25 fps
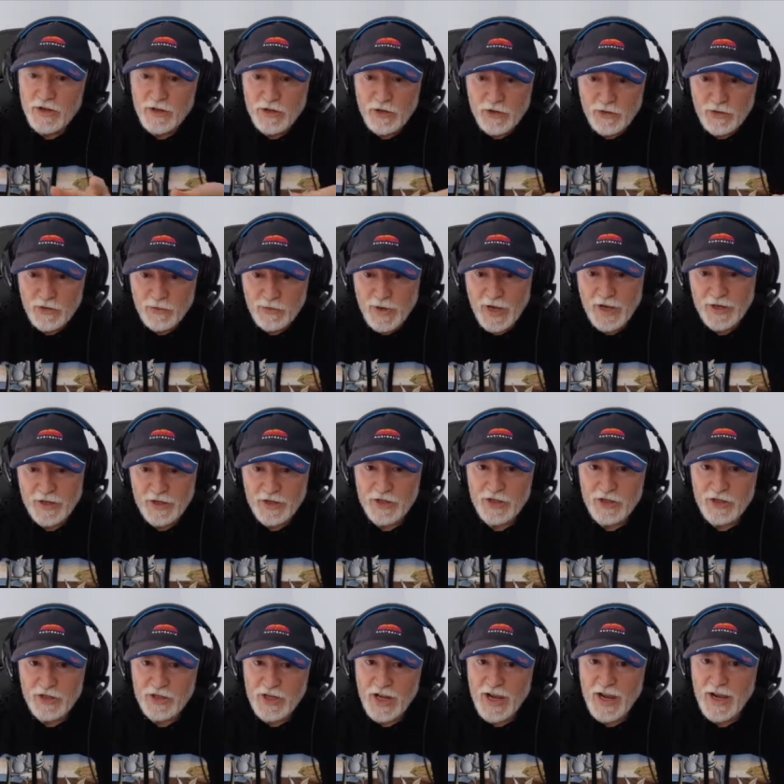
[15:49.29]
to
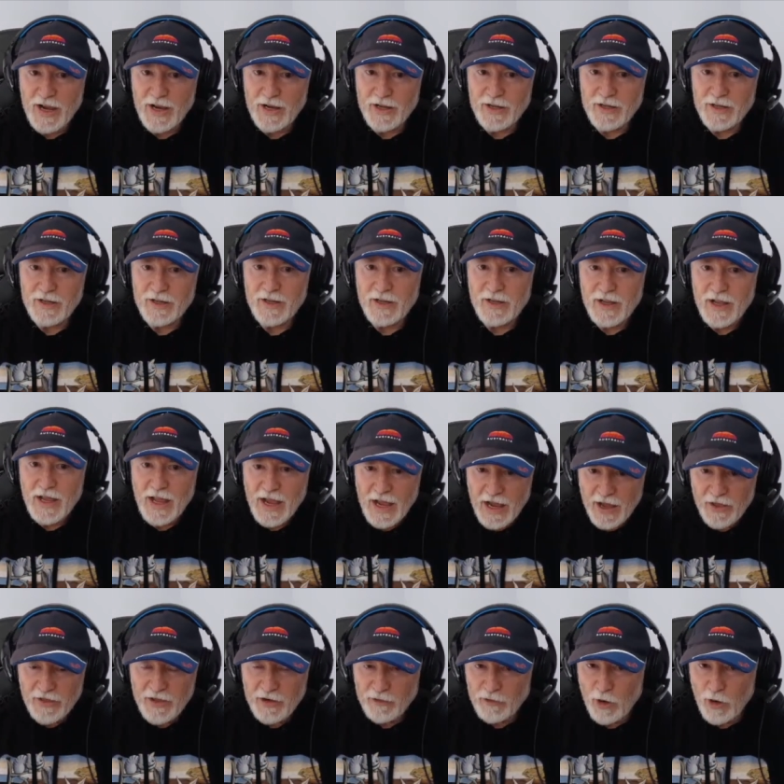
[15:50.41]
understand how
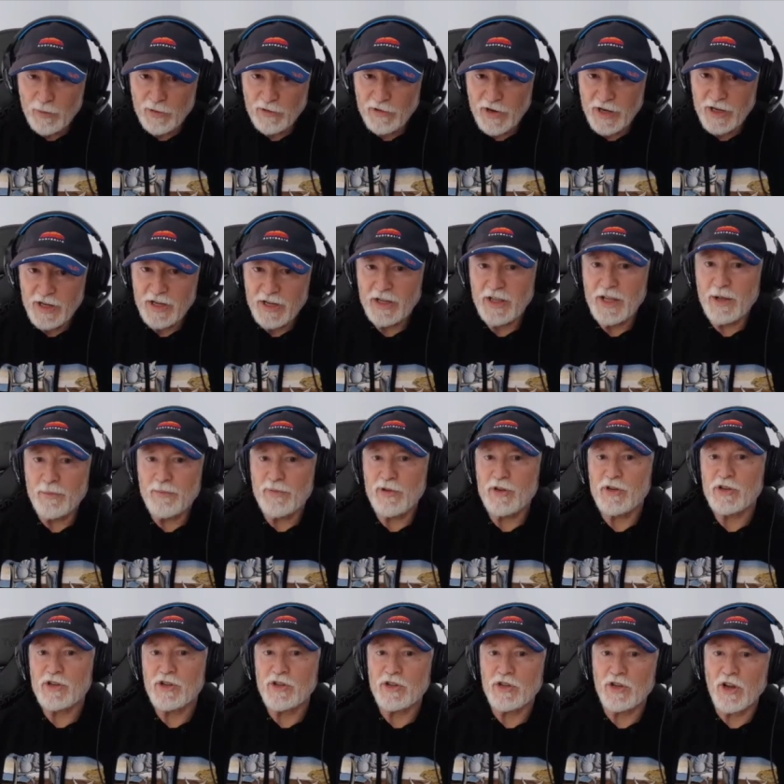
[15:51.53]
they're operating in that
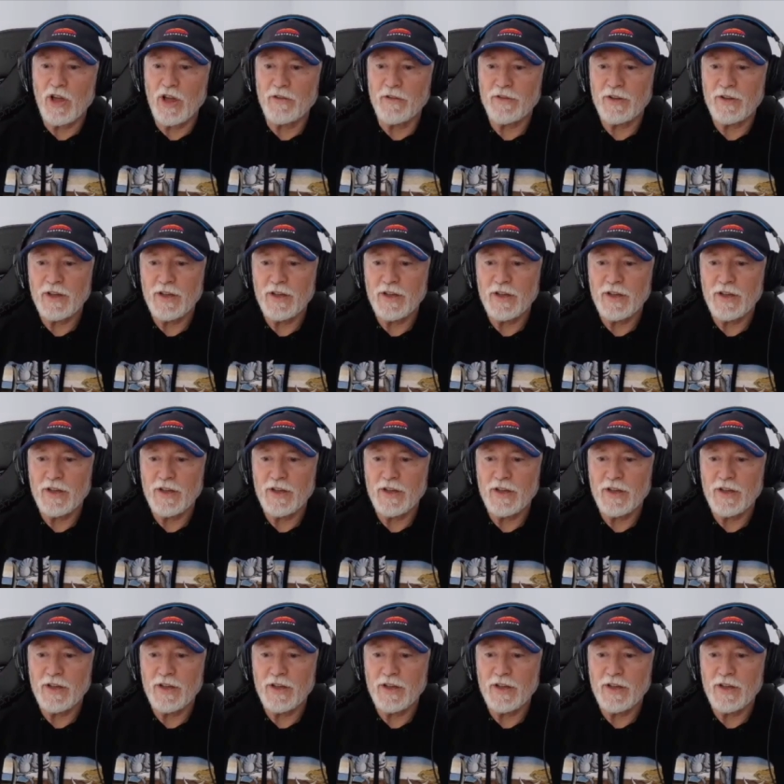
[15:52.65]
person's life.